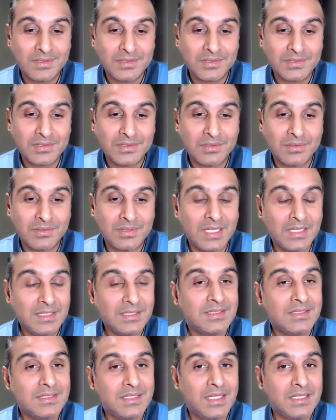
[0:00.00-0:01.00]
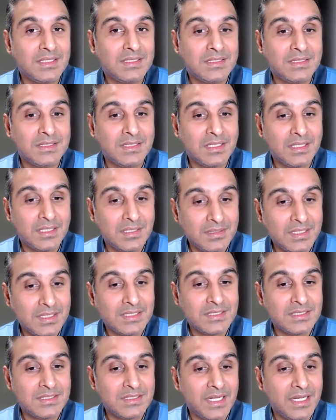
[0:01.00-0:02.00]
So that's
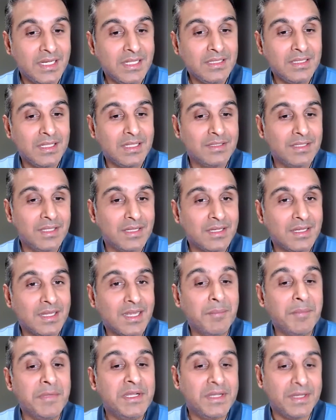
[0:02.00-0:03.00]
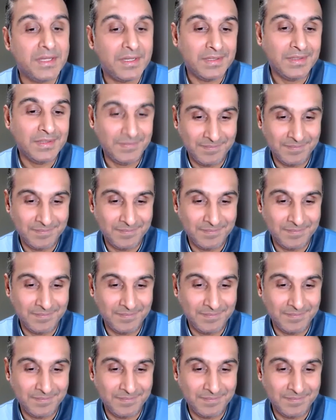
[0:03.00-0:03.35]
telling that they're committed,